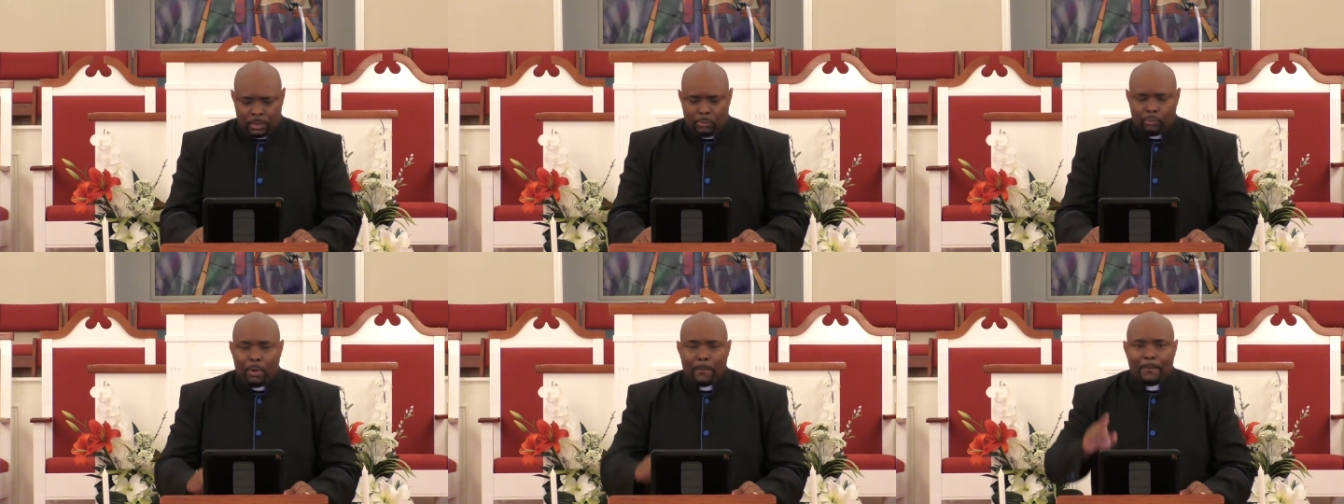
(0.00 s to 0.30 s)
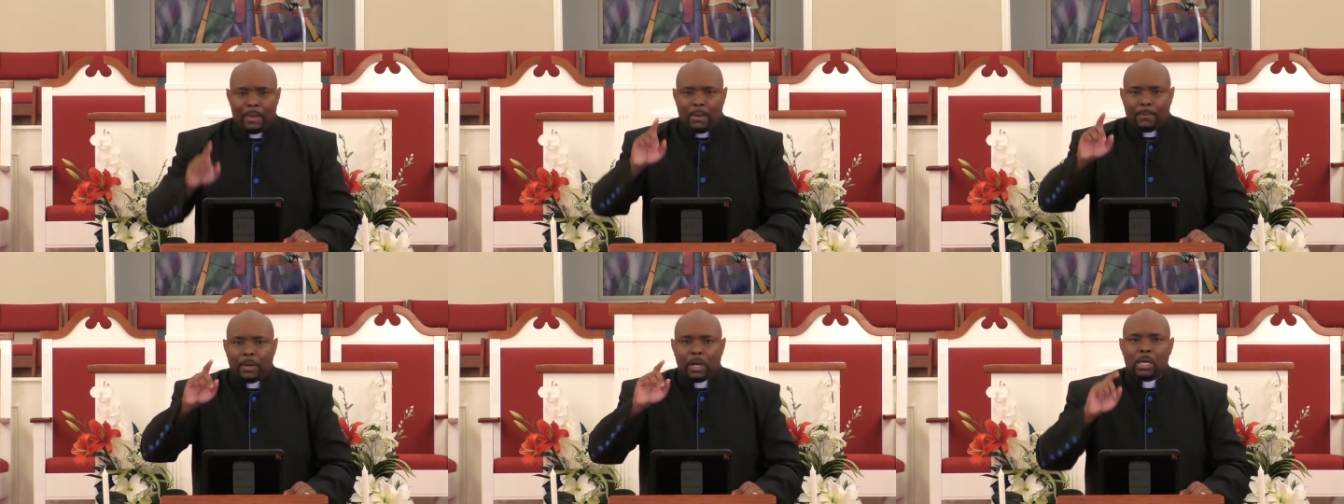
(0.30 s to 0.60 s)

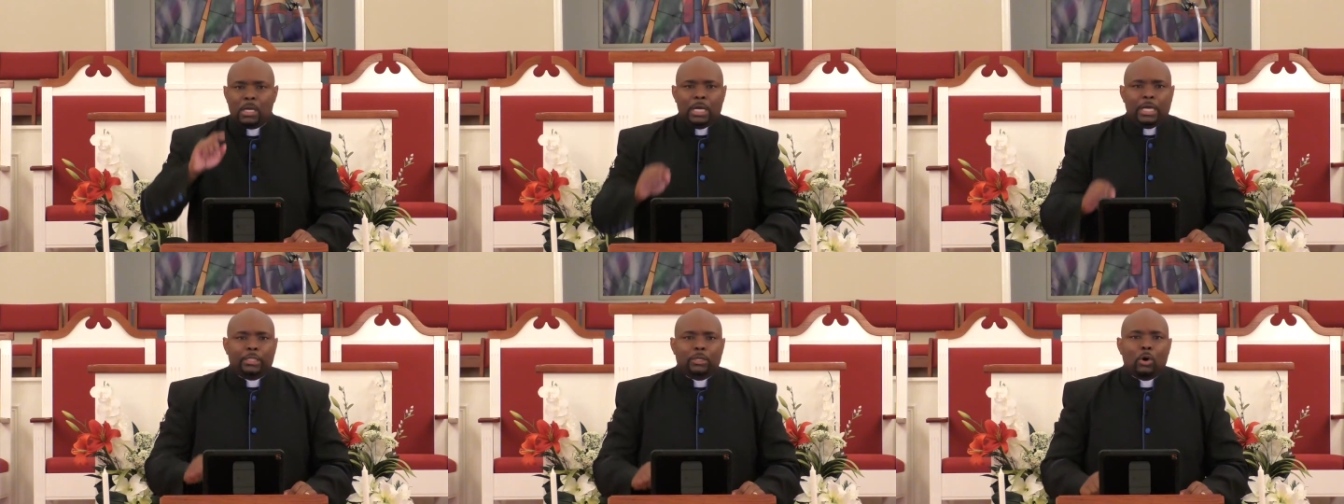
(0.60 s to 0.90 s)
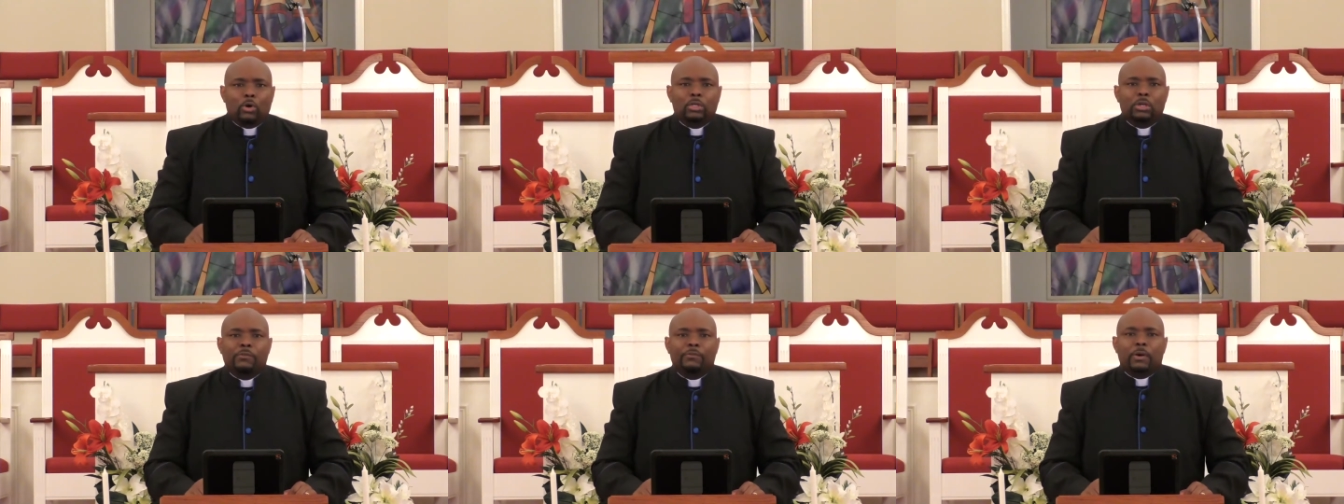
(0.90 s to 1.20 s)
Remember, and
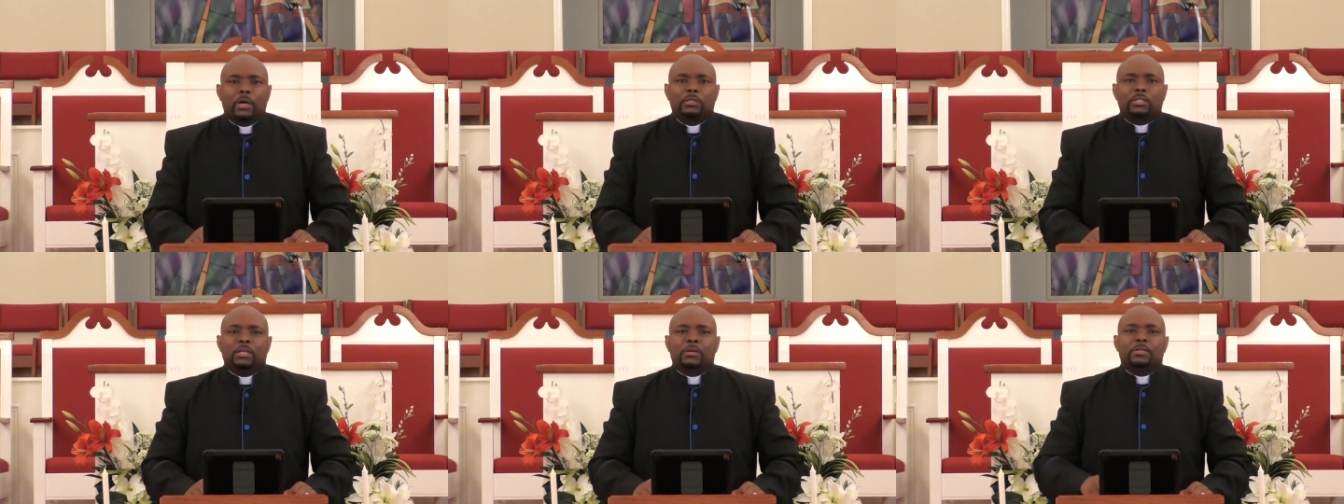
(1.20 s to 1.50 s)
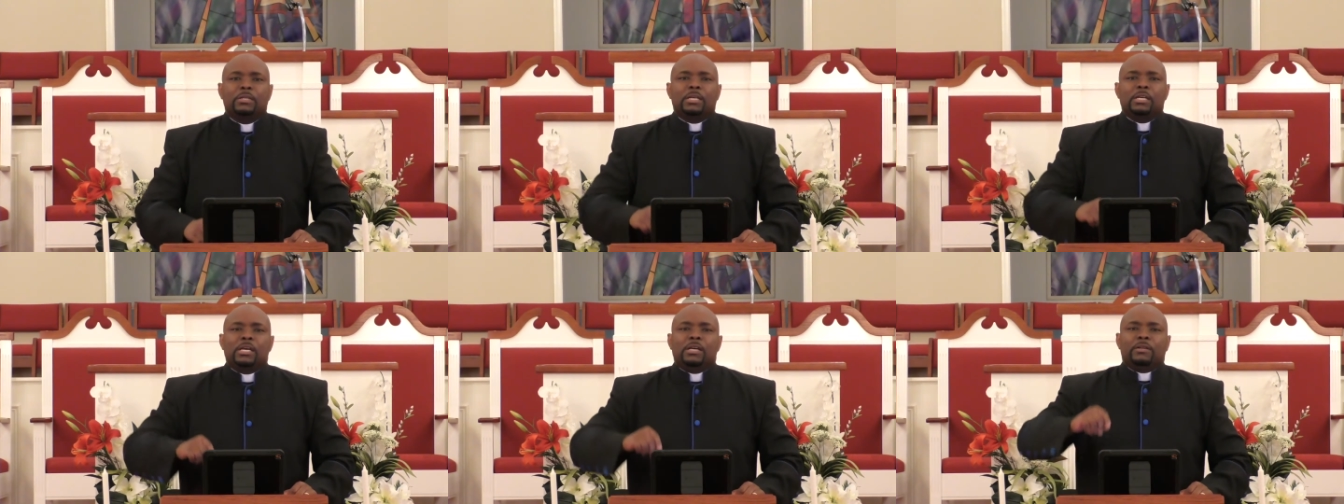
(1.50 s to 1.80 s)
only
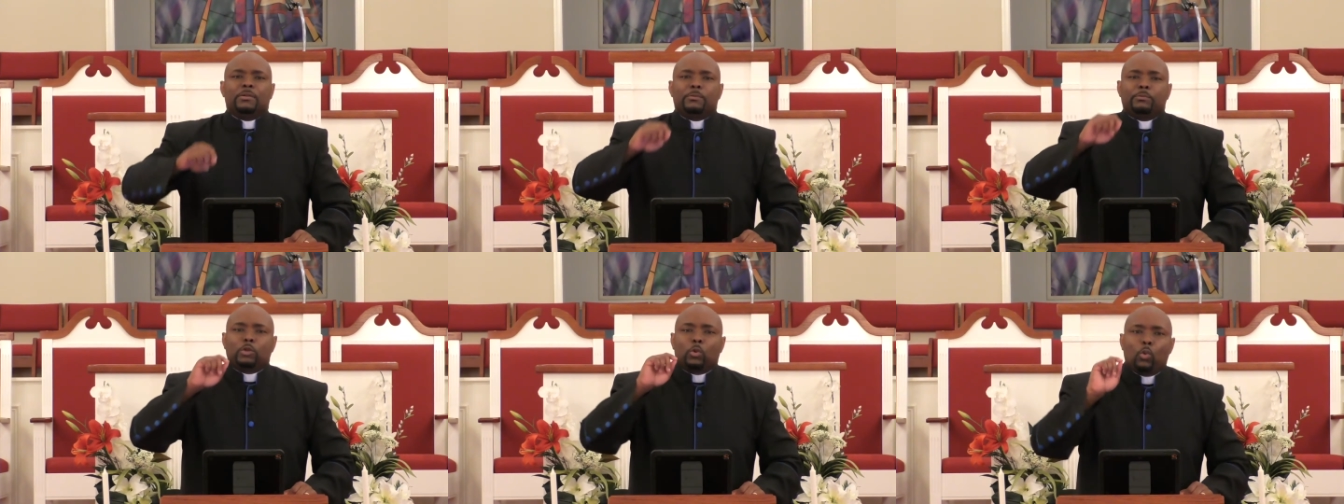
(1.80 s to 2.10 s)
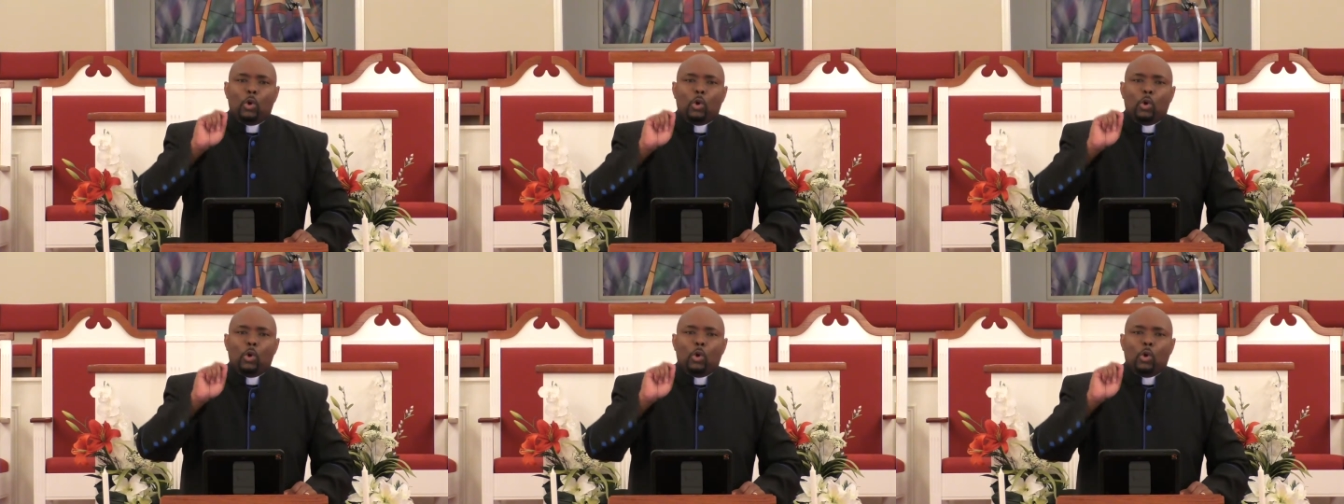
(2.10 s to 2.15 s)
the, the